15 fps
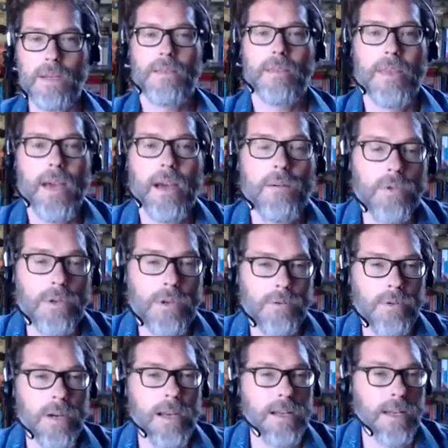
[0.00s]
that will
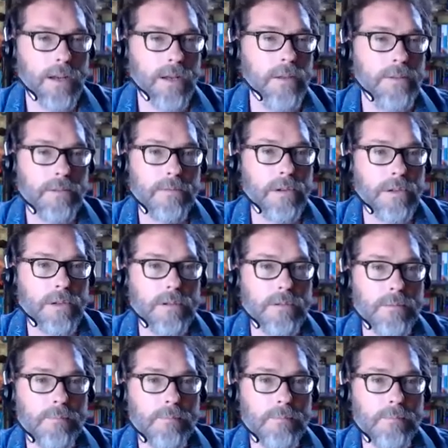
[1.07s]
create health for you.